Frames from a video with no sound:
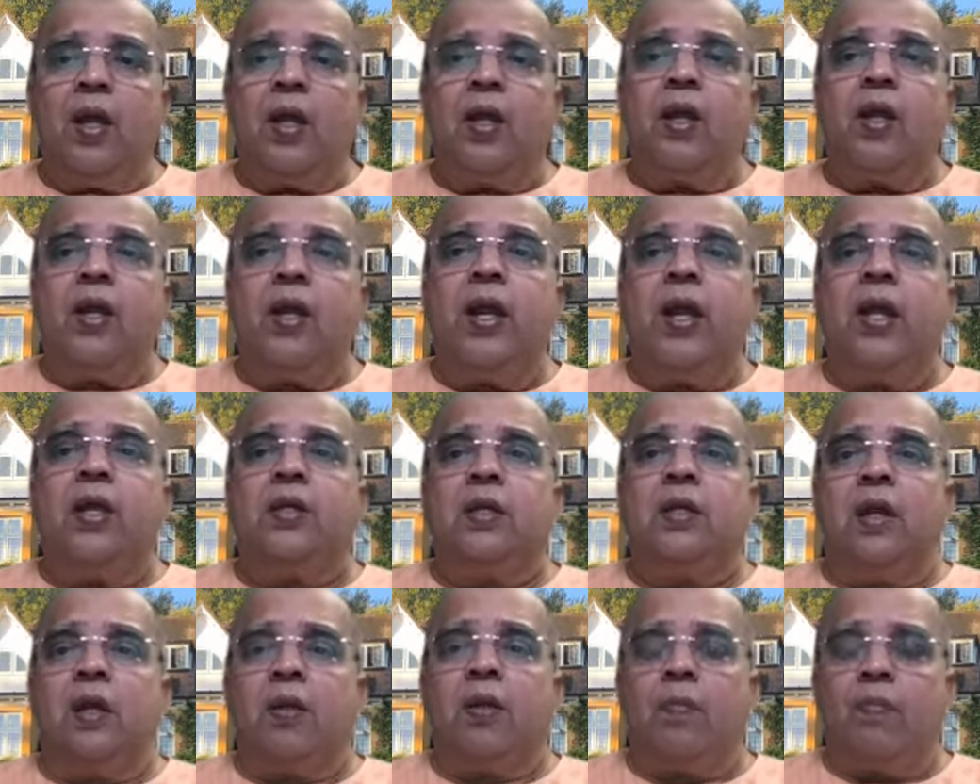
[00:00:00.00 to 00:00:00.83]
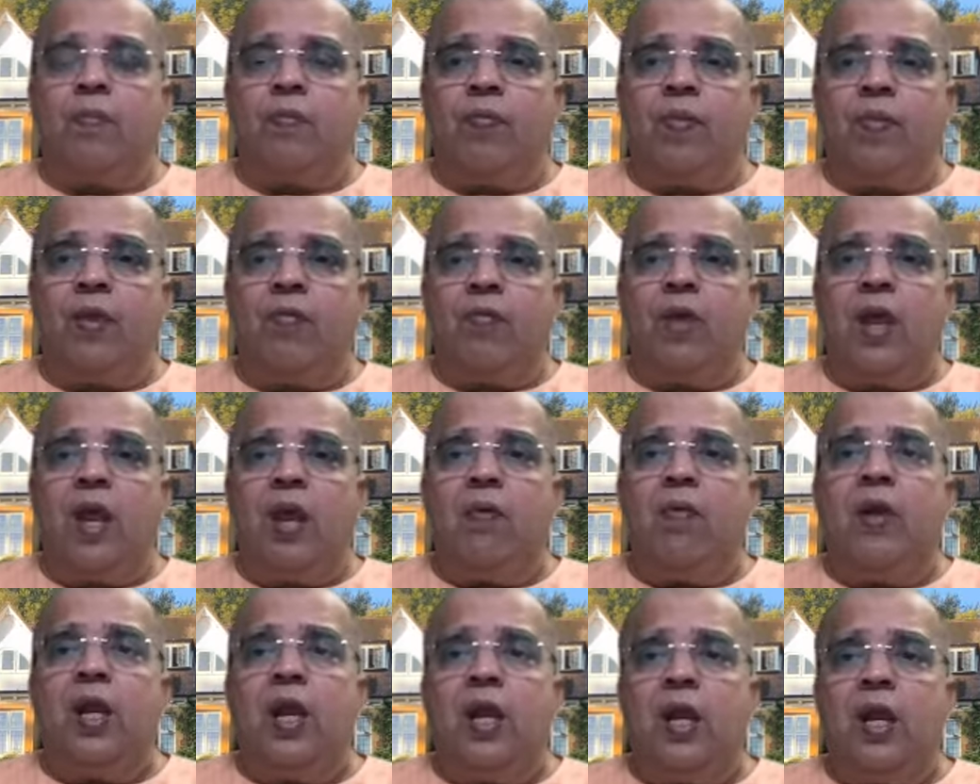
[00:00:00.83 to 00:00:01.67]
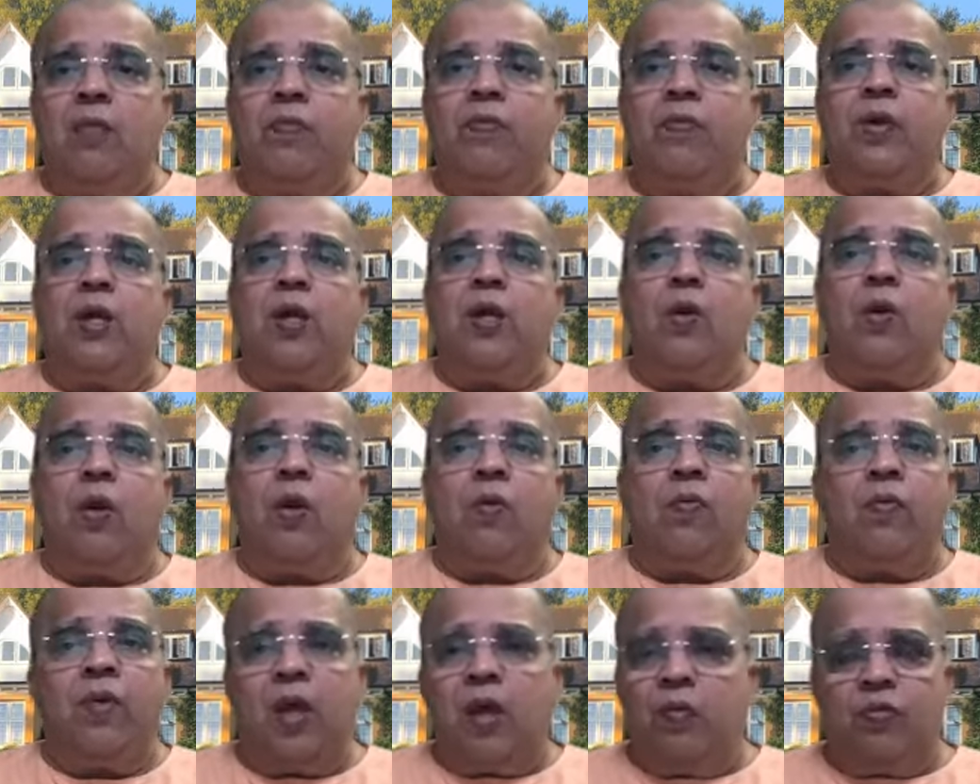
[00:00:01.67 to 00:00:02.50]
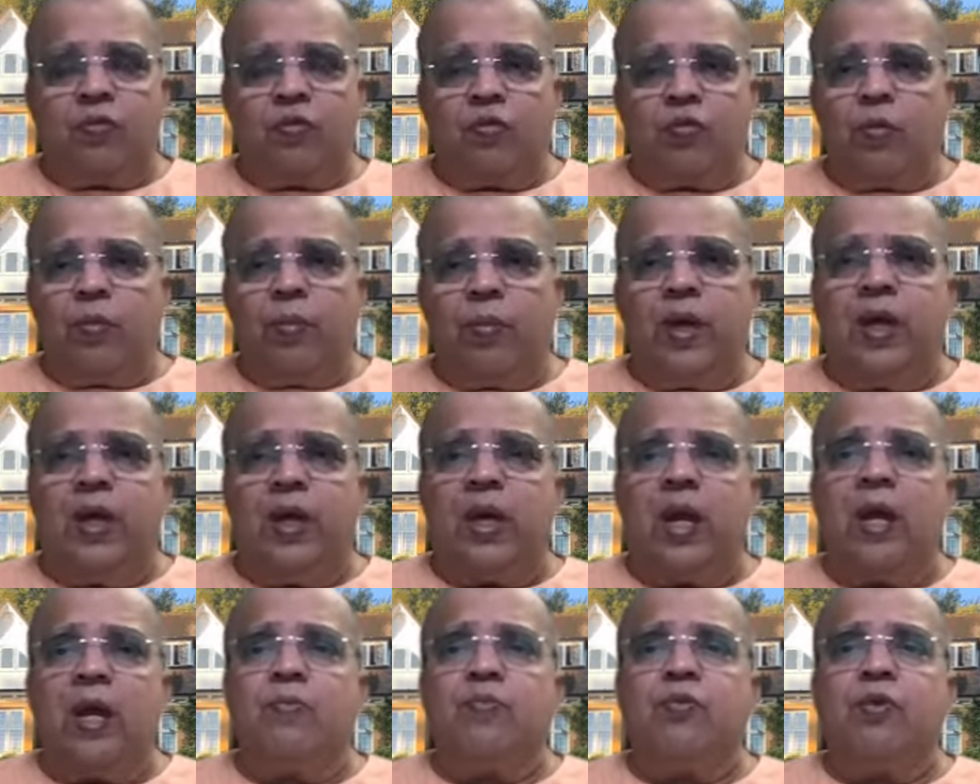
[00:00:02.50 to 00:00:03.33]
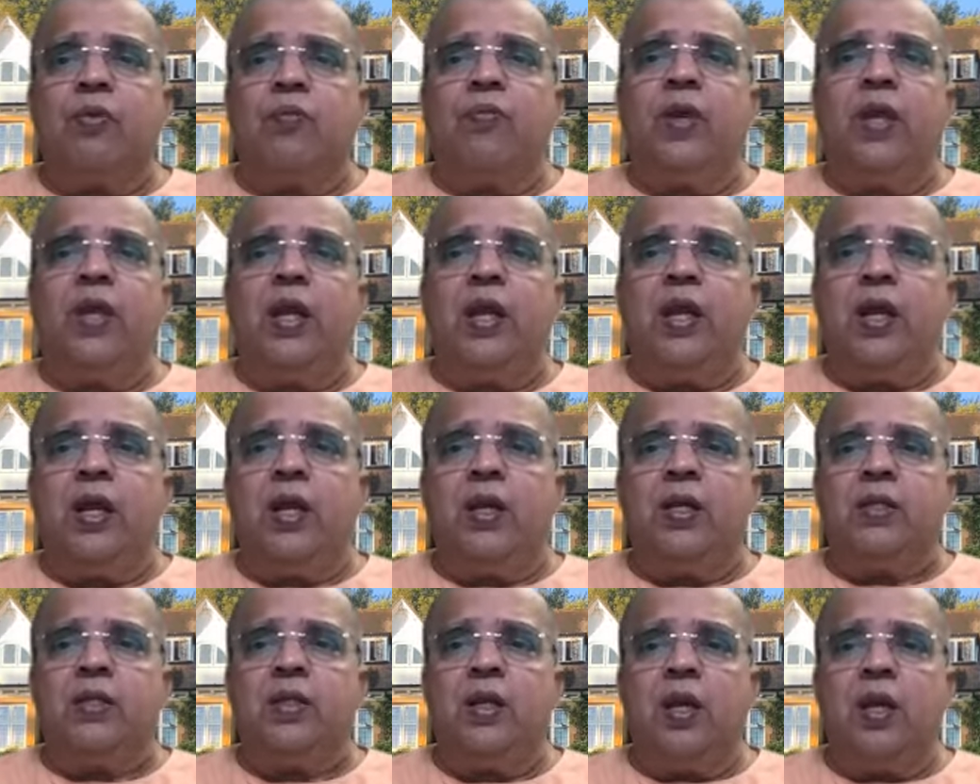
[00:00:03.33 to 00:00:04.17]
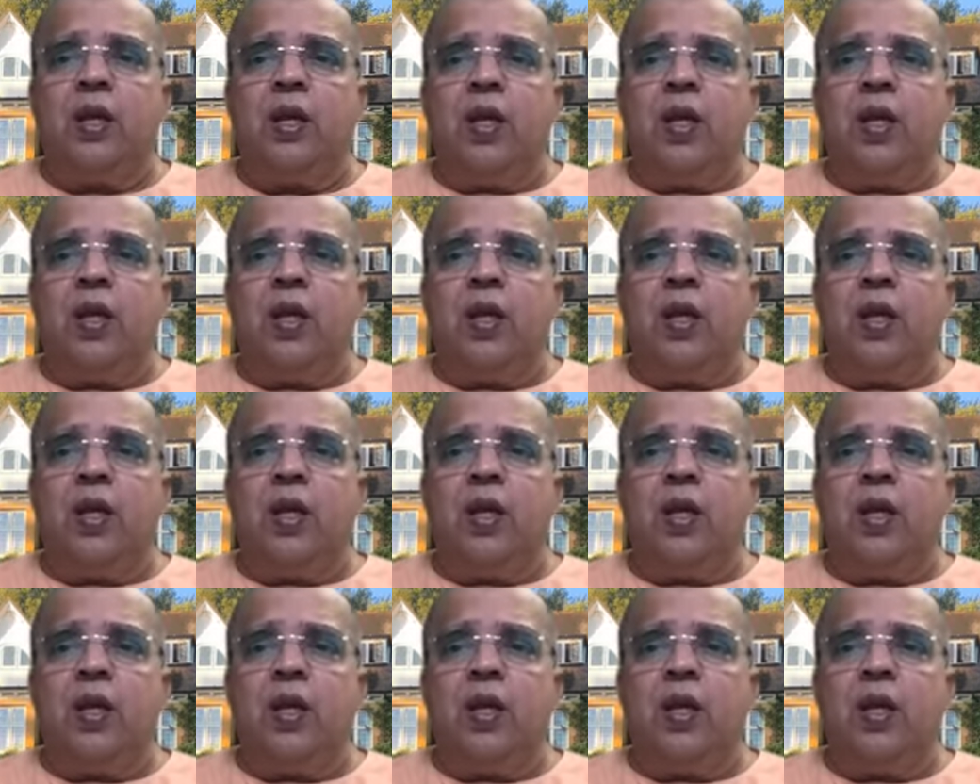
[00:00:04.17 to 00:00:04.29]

creation. We have an elephant god. We have so many types of deities.